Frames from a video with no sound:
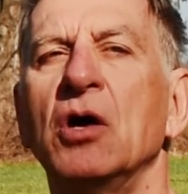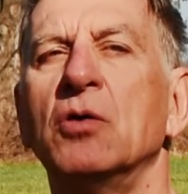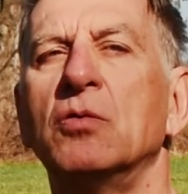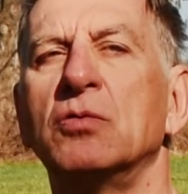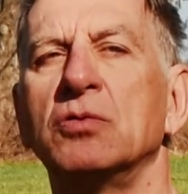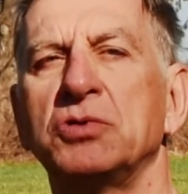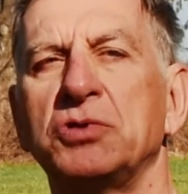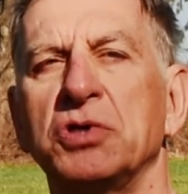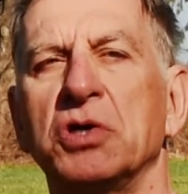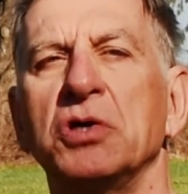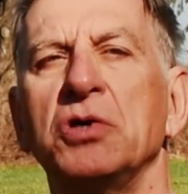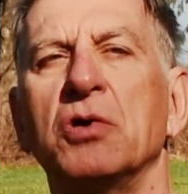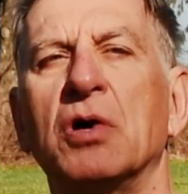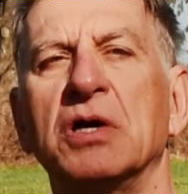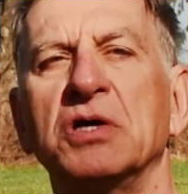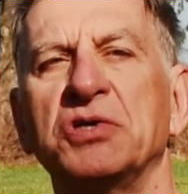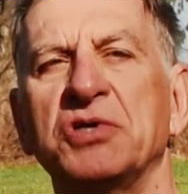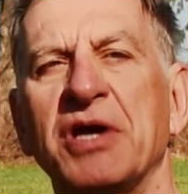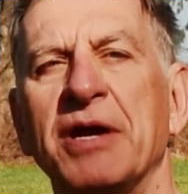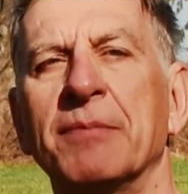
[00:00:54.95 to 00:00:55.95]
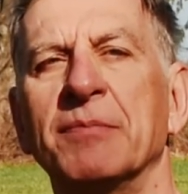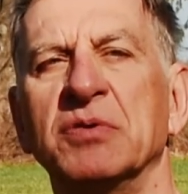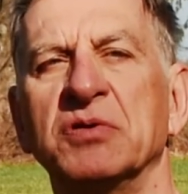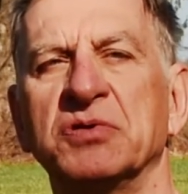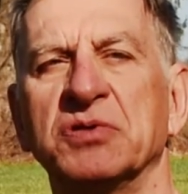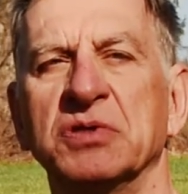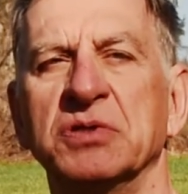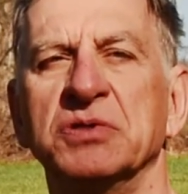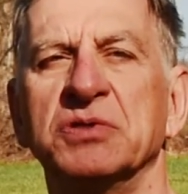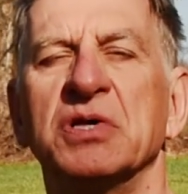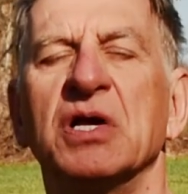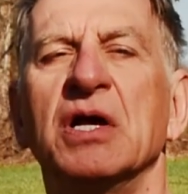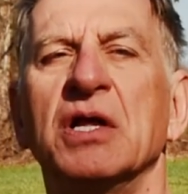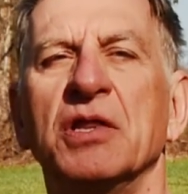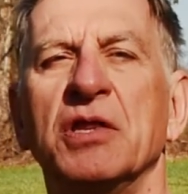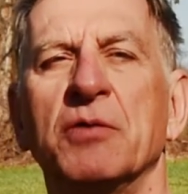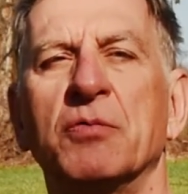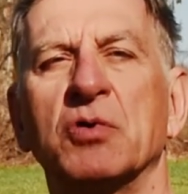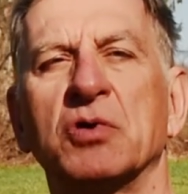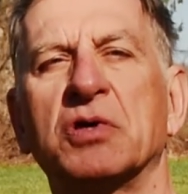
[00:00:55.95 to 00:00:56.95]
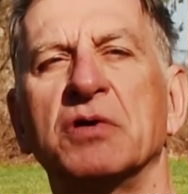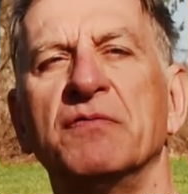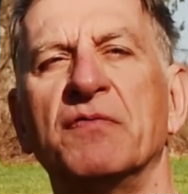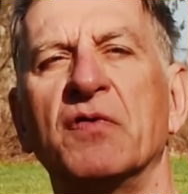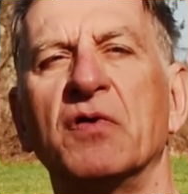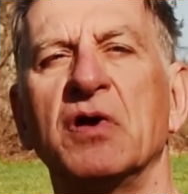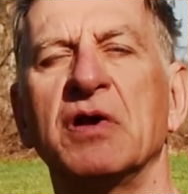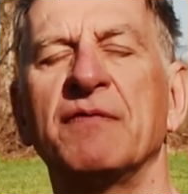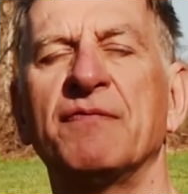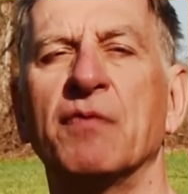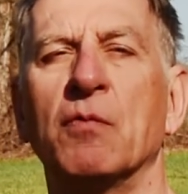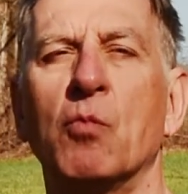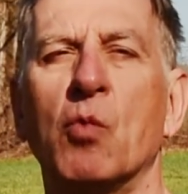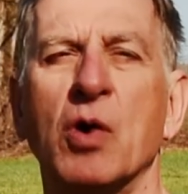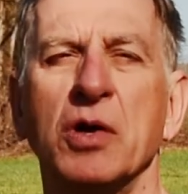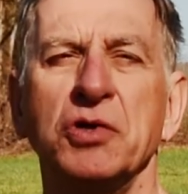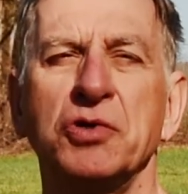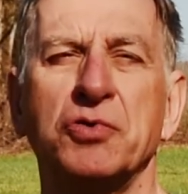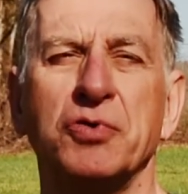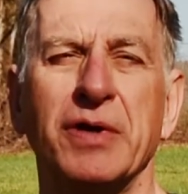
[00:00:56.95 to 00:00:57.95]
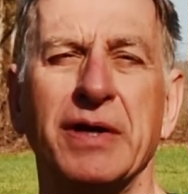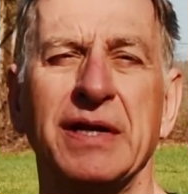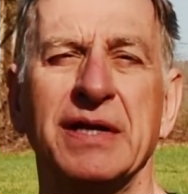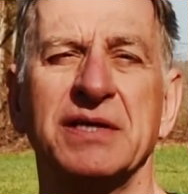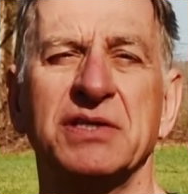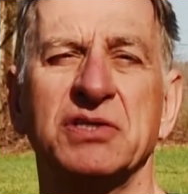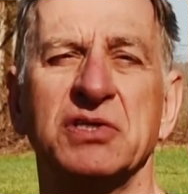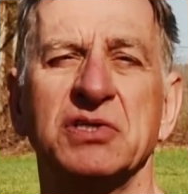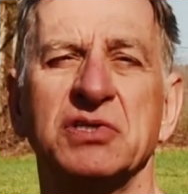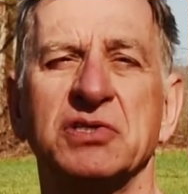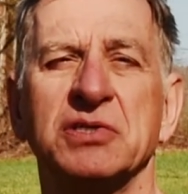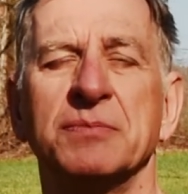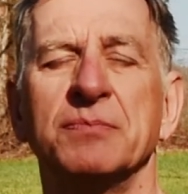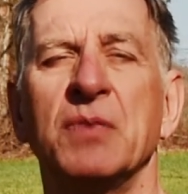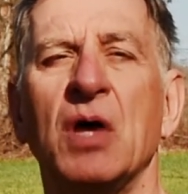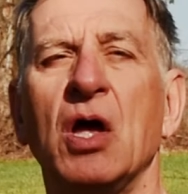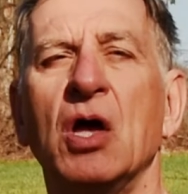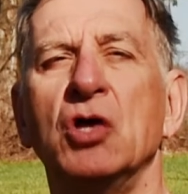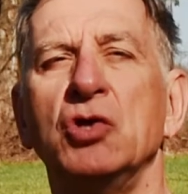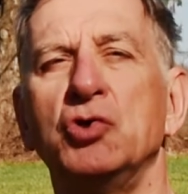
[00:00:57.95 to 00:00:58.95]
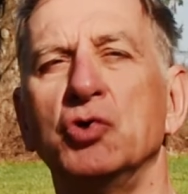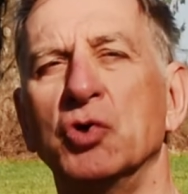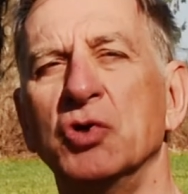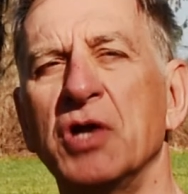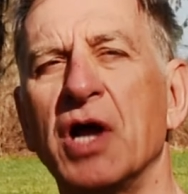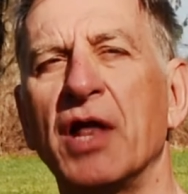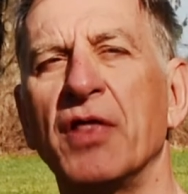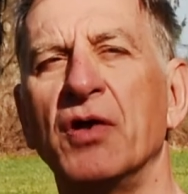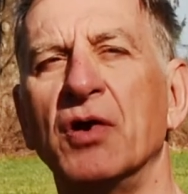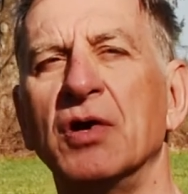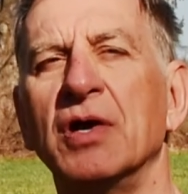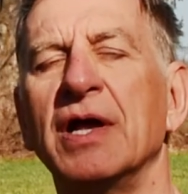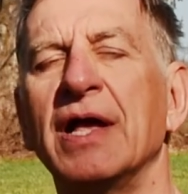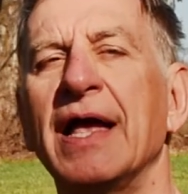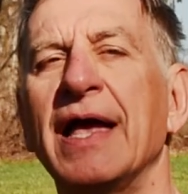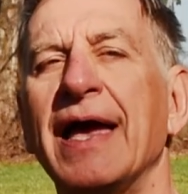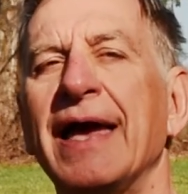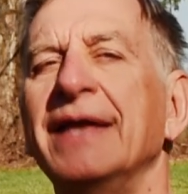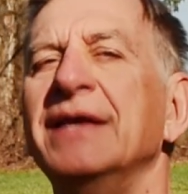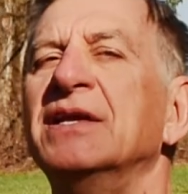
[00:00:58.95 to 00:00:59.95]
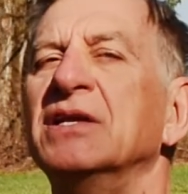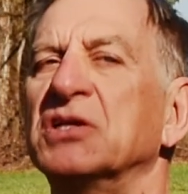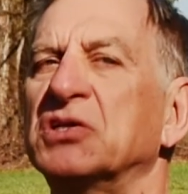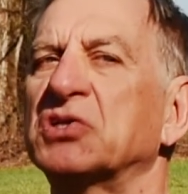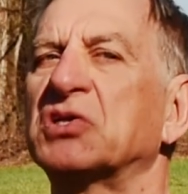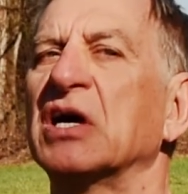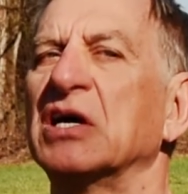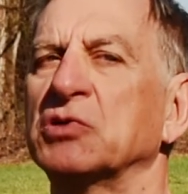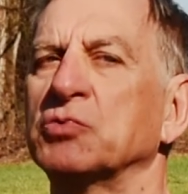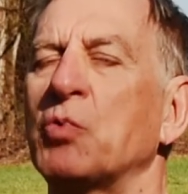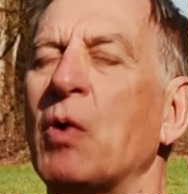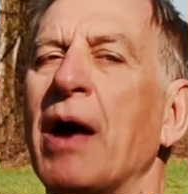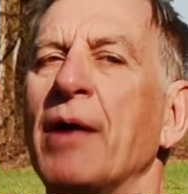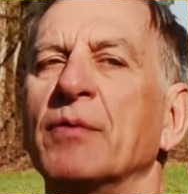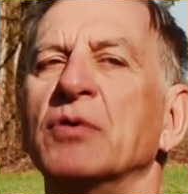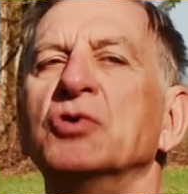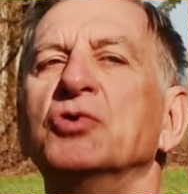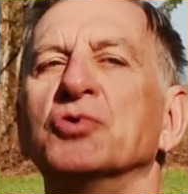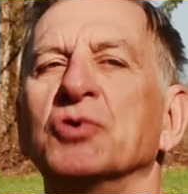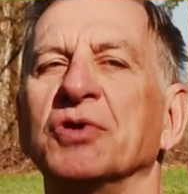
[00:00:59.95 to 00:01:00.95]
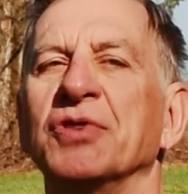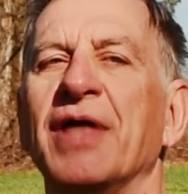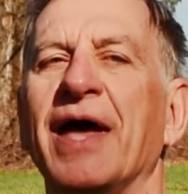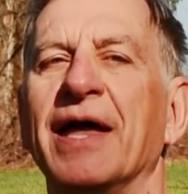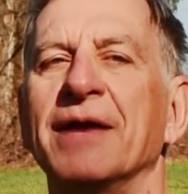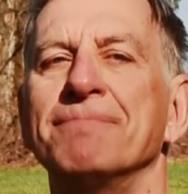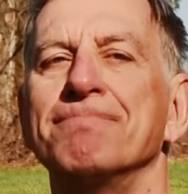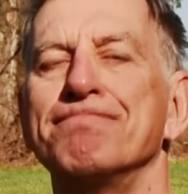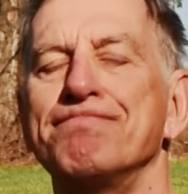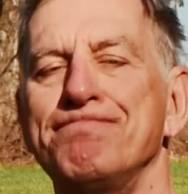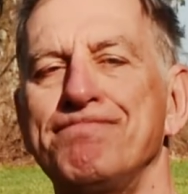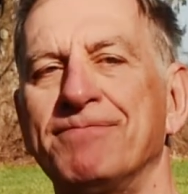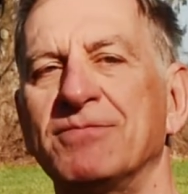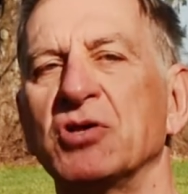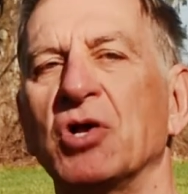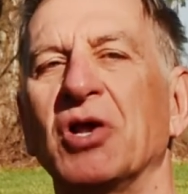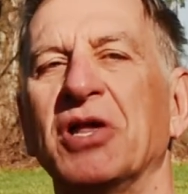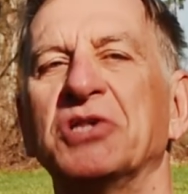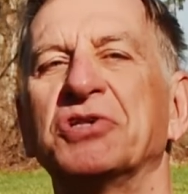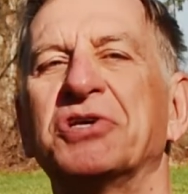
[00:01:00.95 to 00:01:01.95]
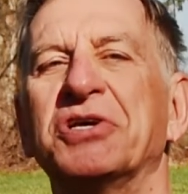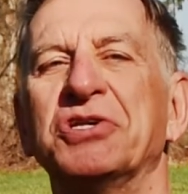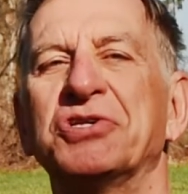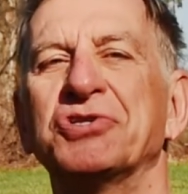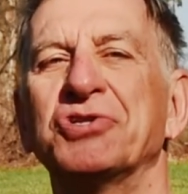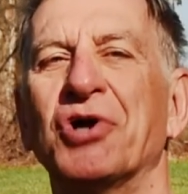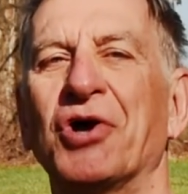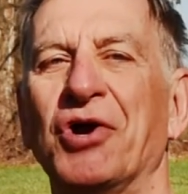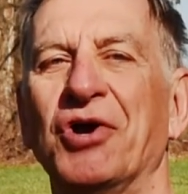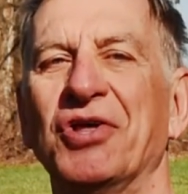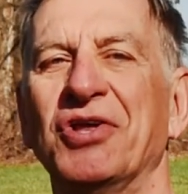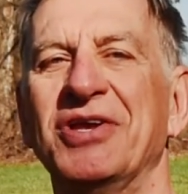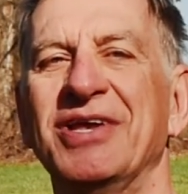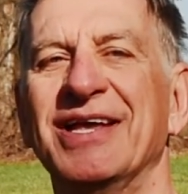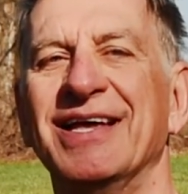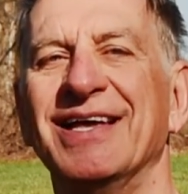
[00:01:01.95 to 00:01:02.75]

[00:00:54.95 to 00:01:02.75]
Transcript: we'll show you our Chambourcins that we're converting from one training system to another and to discuss why we're doing that. So let's get started.